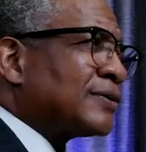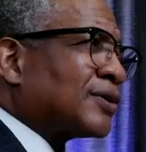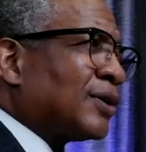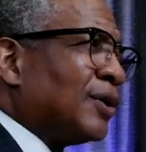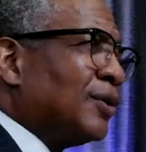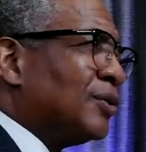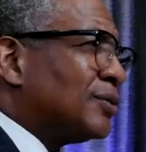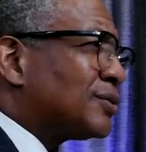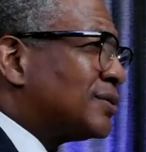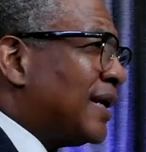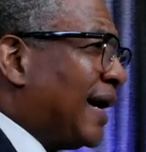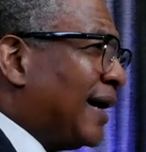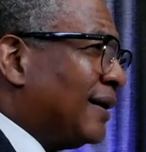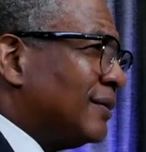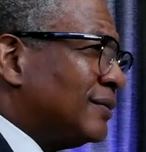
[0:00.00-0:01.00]
else closed
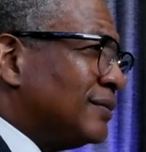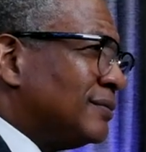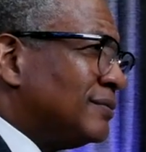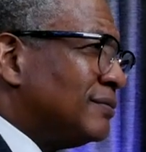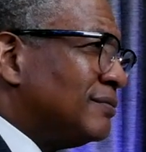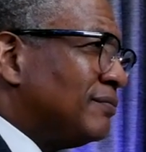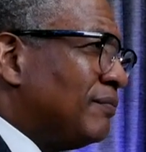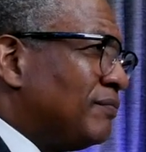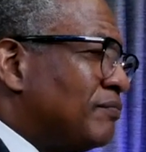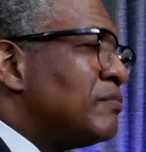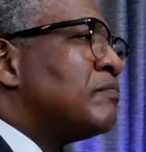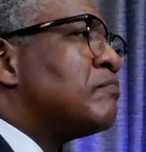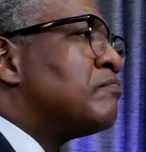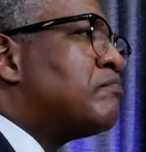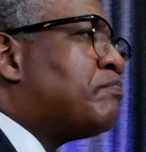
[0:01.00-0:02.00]
down
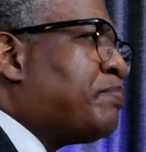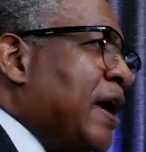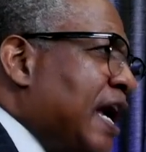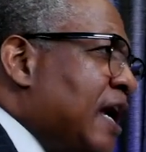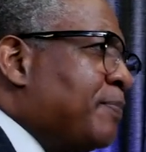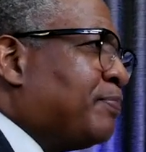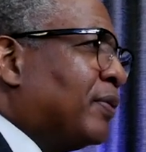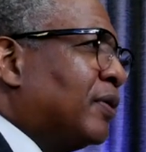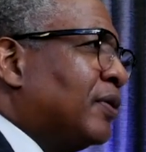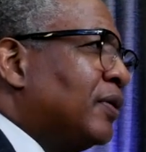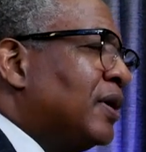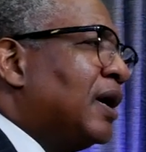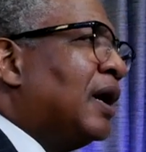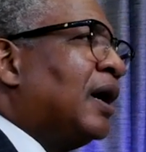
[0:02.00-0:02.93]
people